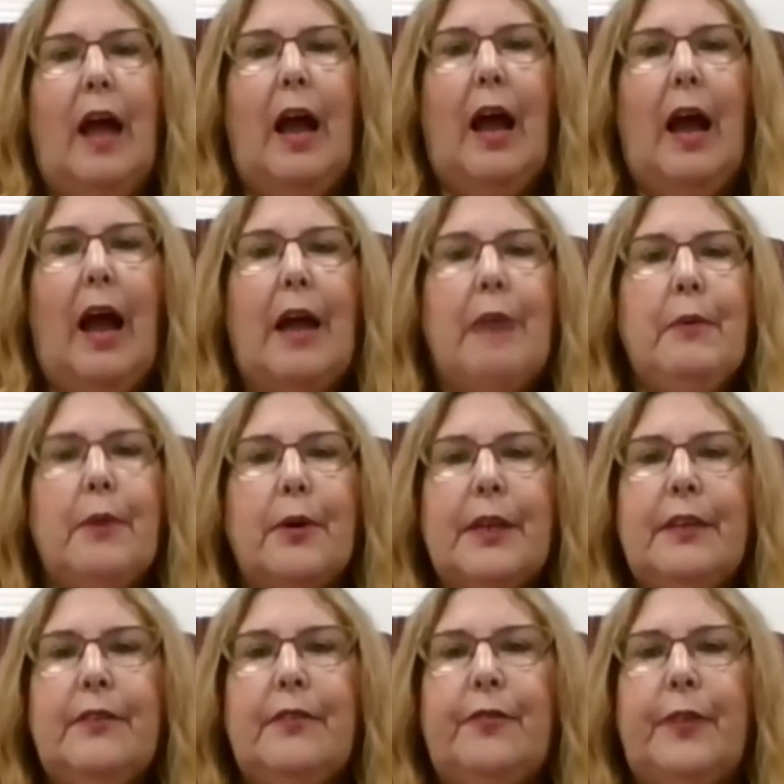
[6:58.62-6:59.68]
I work
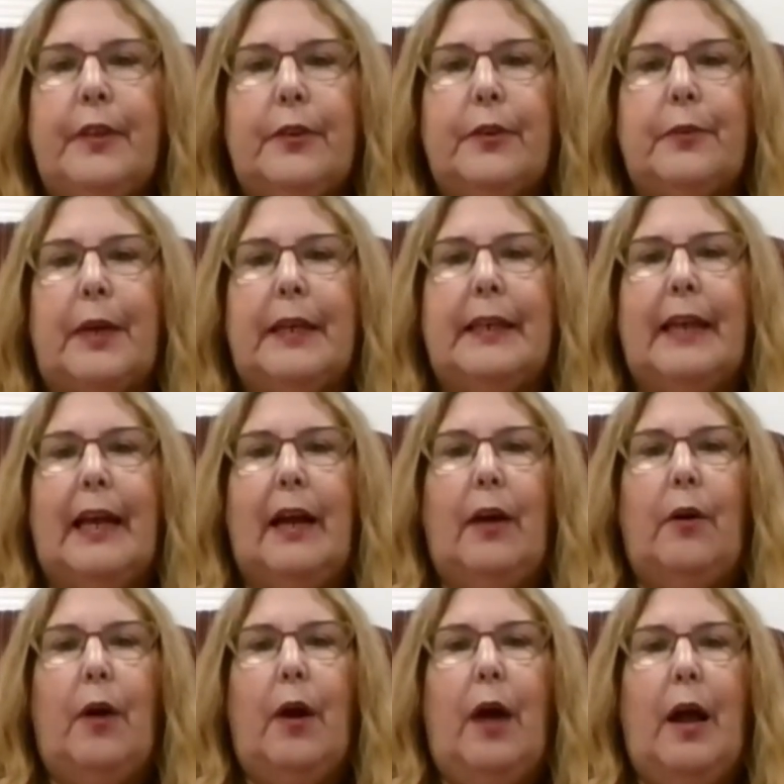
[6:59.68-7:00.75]
in a field right
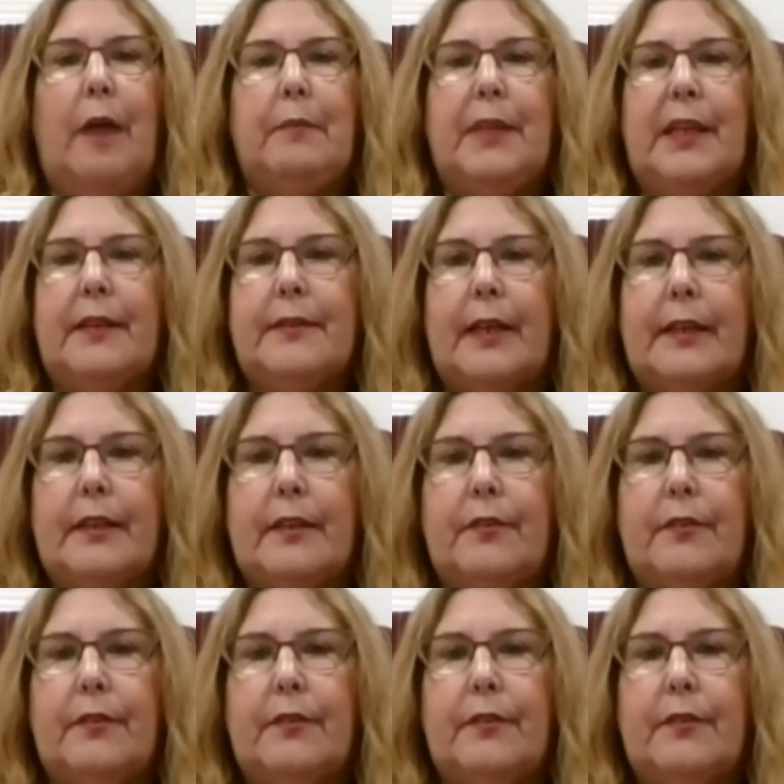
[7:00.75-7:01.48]
now. I'm the executive